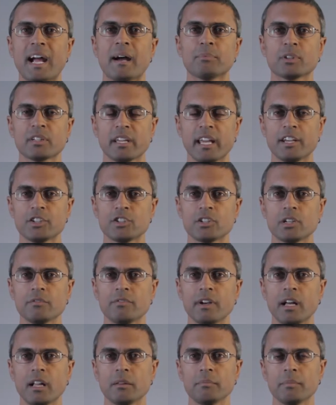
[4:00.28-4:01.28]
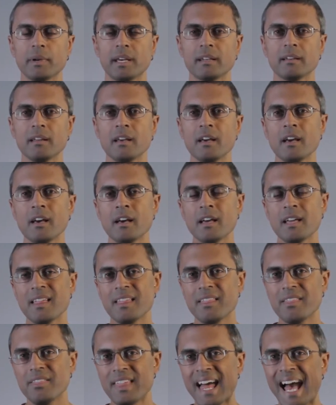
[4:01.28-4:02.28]
application development.
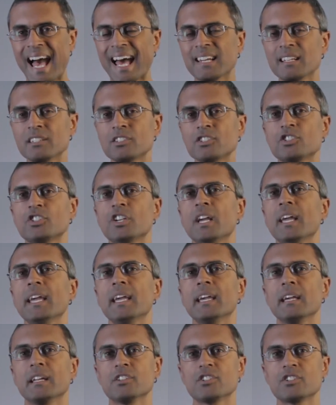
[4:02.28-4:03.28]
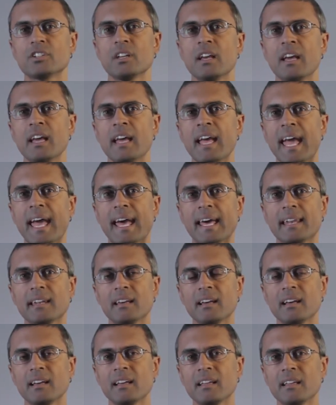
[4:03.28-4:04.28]
That has changed. And
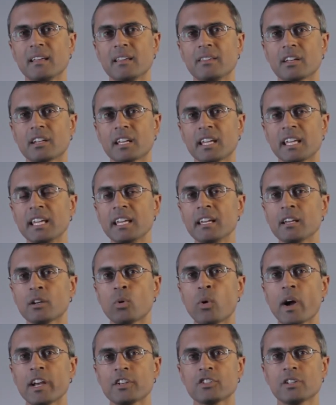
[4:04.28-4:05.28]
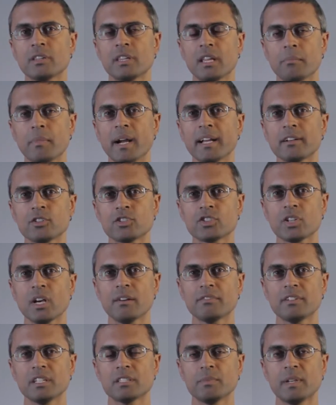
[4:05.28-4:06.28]
the key question that
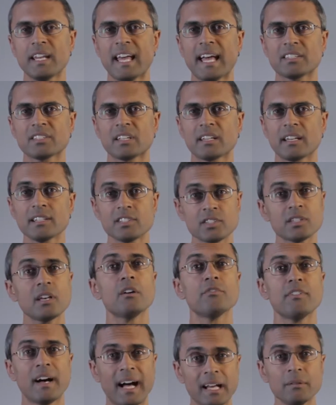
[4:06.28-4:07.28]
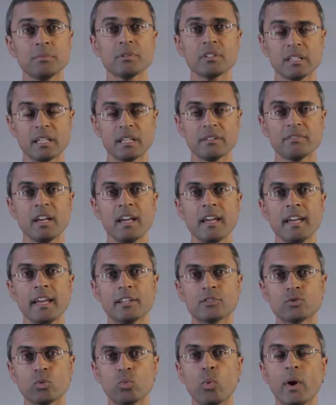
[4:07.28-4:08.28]
Microsoft has been asking itself, I believe,
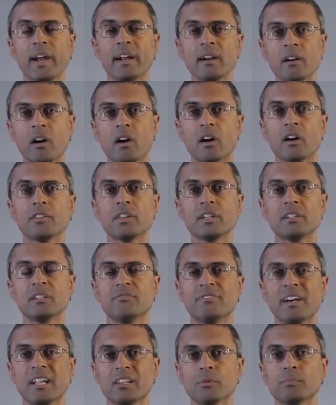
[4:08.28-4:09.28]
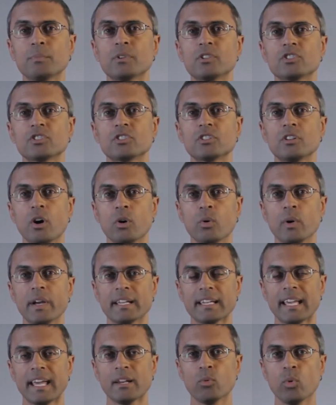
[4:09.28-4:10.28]
is where are the developers
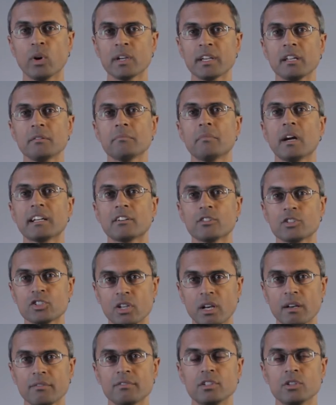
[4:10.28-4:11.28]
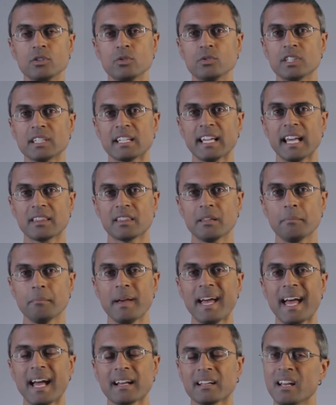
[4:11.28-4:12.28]
going and what can Microsoft do to get them
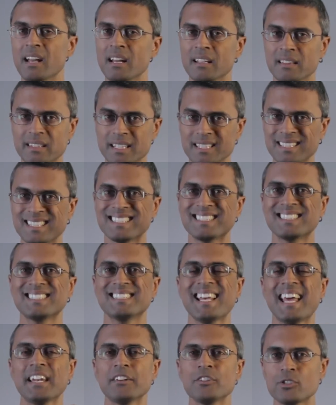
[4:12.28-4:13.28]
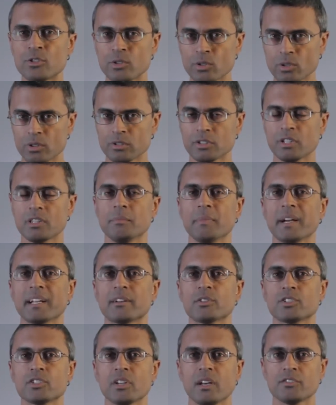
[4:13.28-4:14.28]
back? This is central to the
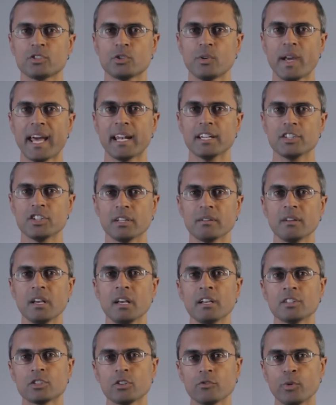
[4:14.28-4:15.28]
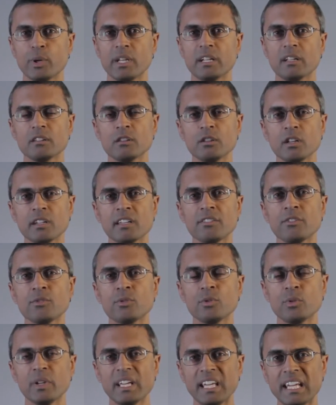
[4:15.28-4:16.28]
Microsoft strategy. So if we look
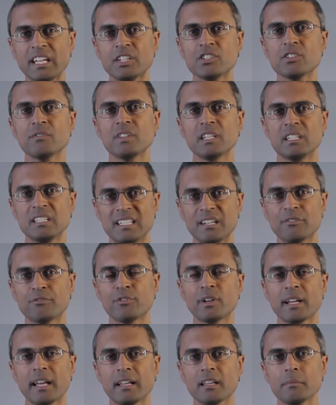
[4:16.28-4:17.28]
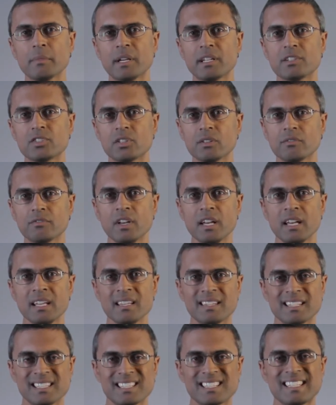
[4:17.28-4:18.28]
through each of the different elements of
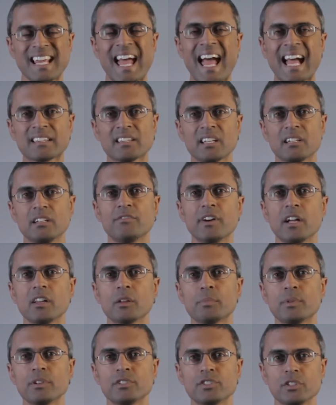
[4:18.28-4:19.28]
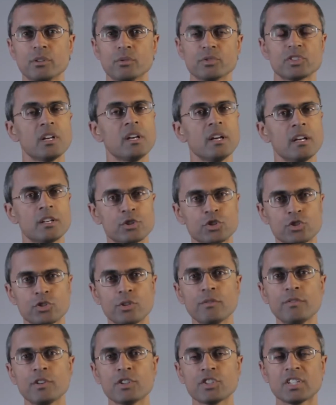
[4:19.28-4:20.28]
the stack that developers use,
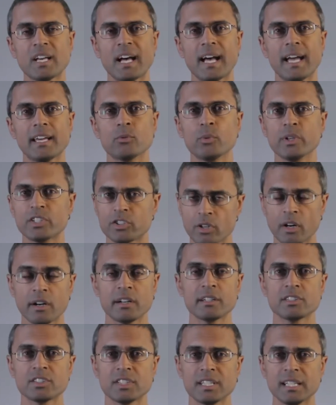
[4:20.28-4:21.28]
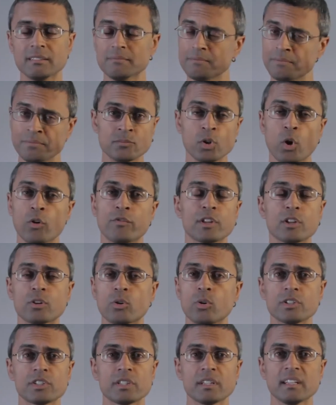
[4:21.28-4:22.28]
server side, we started to see over the
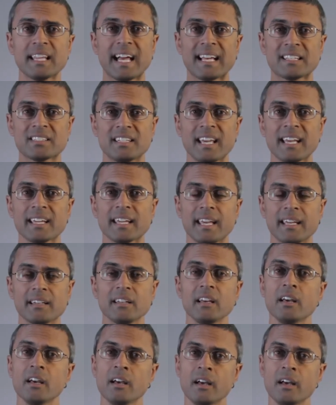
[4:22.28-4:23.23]
course of the last decade,